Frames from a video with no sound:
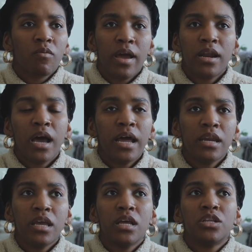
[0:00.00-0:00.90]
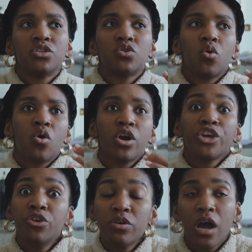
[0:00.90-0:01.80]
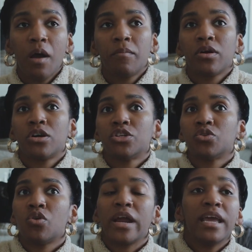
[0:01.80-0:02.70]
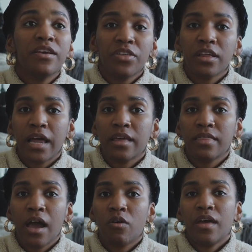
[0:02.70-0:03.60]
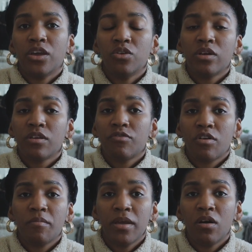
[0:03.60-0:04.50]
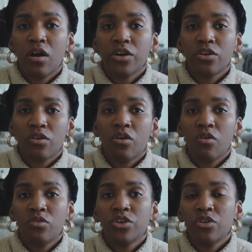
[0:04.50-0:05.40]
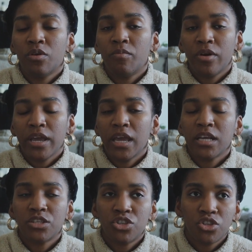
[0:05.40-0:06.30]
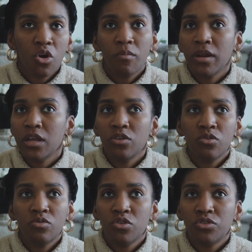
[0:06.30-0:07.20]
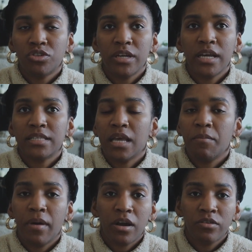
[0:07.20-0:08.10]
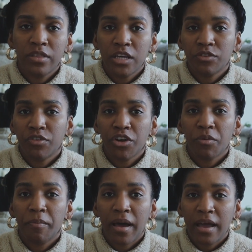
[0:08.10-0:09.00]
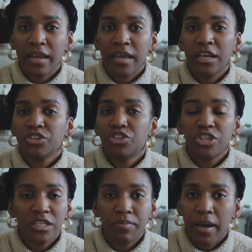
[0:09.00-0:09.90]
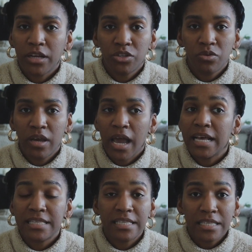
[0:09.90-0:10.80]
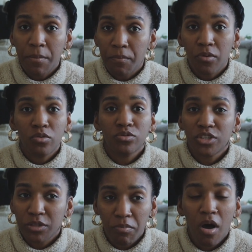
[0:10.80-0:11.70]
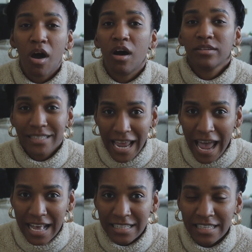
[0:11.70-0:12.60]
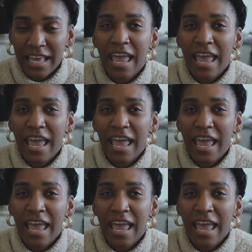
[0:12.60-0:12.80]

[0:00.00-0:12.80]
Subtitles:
red onions or cucumbers or anything like that you can ferment on your own. You're bringing so many new nutrients and better things for your body just by doing a simple, small task.